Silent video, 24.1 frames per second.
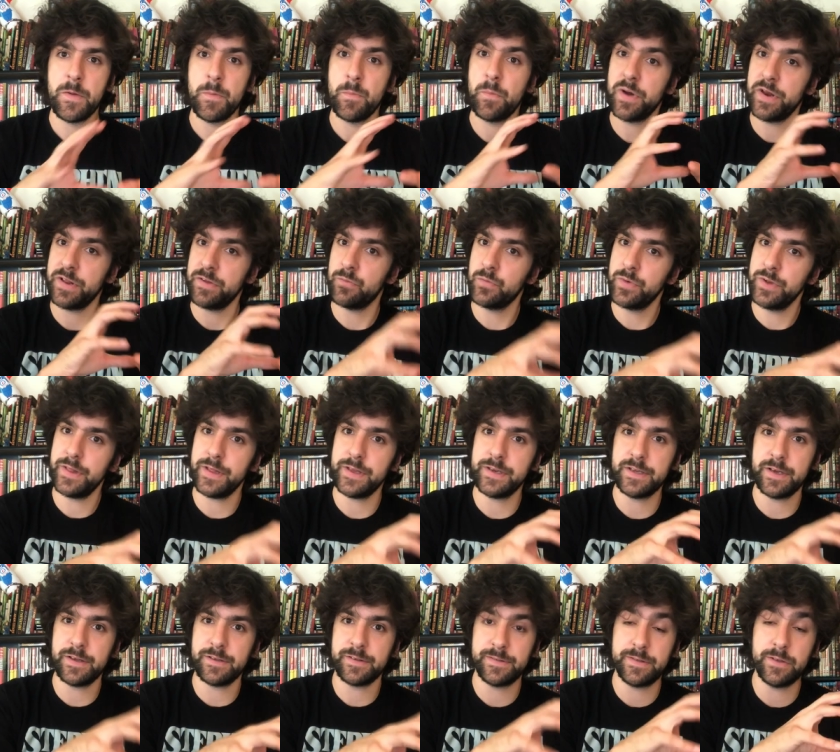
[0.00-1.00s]
but it really
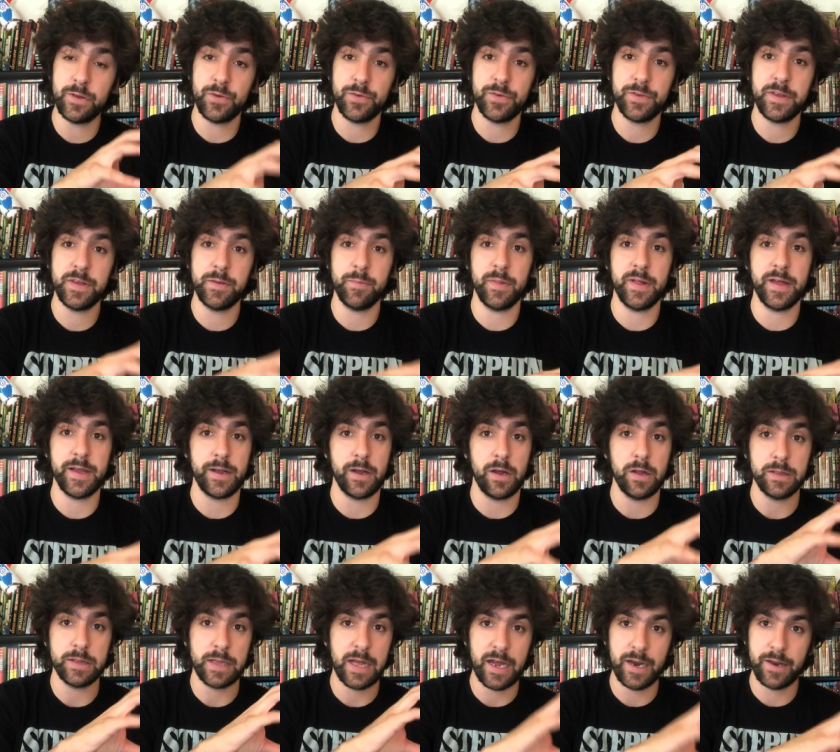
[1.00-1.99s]
does still seem like a
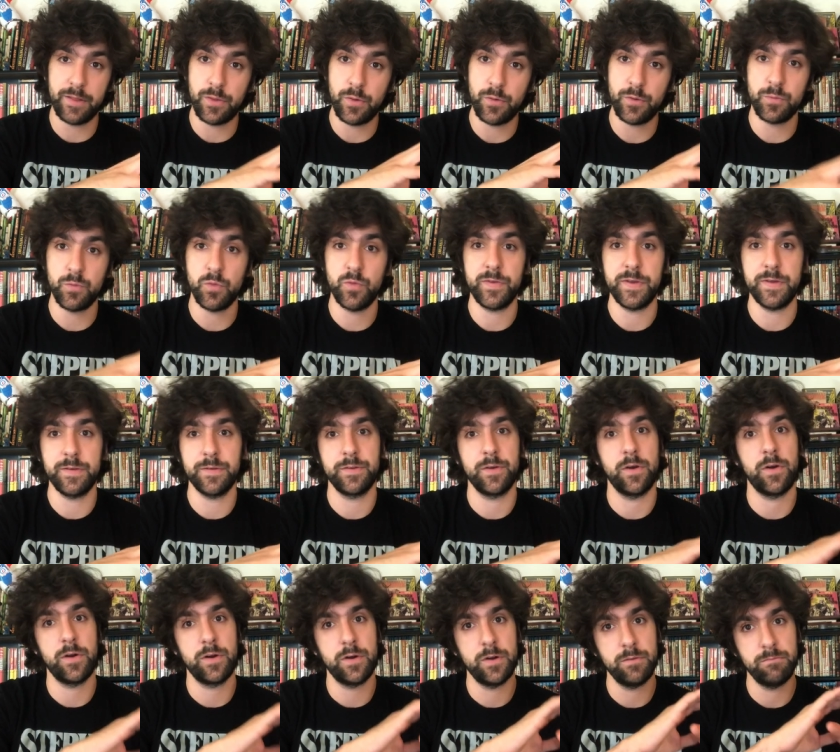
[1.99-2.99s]
lot of those movies
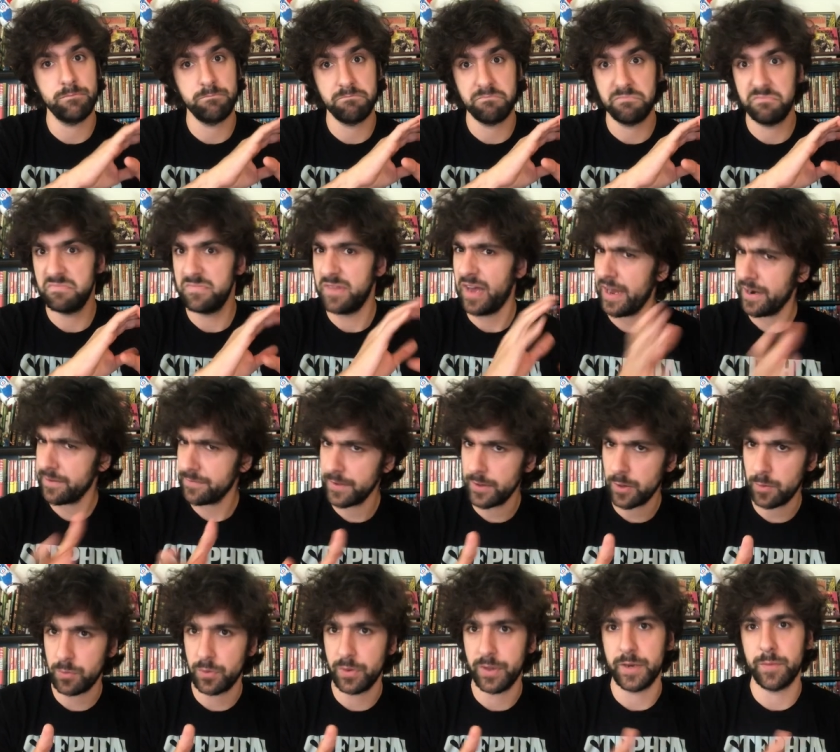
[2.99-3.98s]
are not
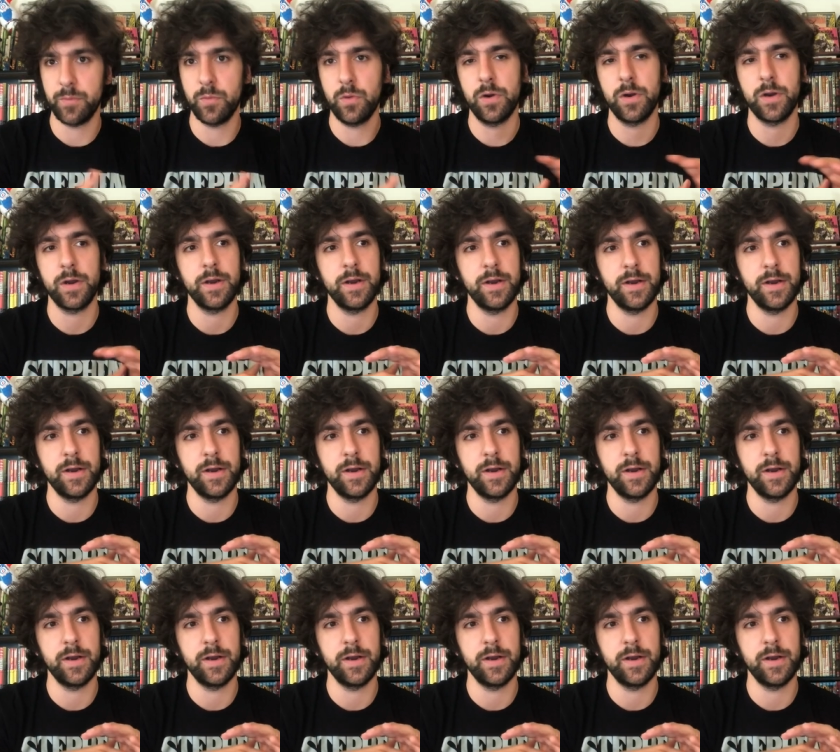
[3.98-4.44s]
available anymore.